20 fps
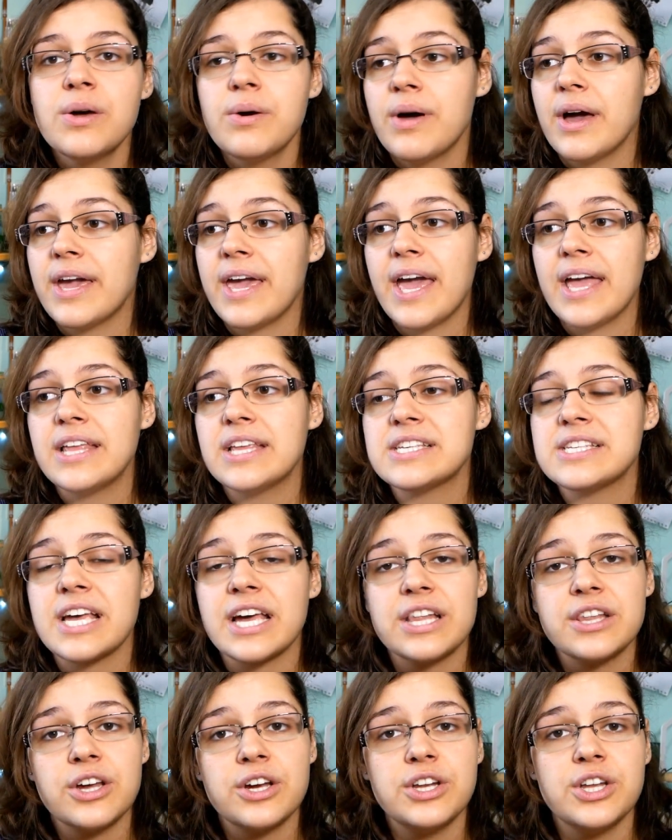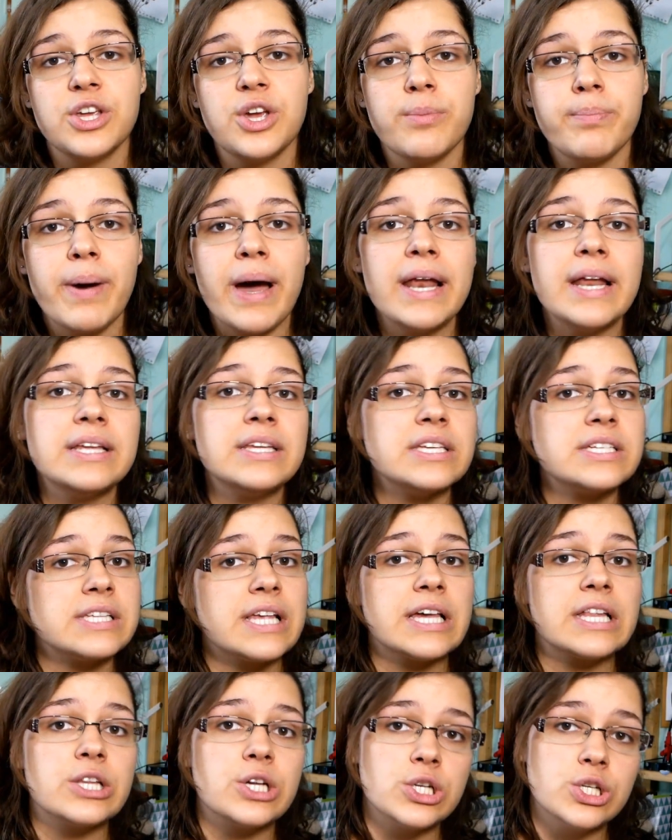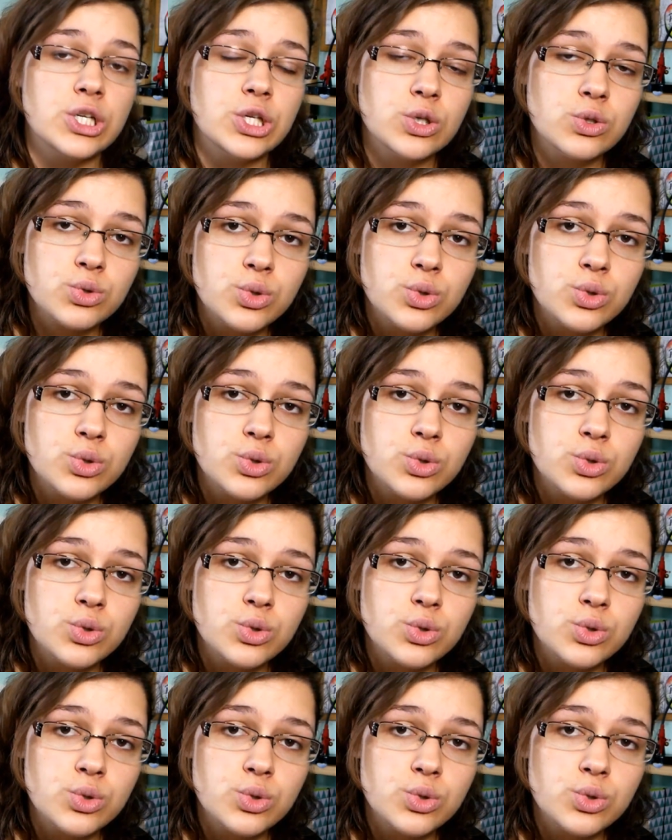Again, it's like learning your palette, it's like learning your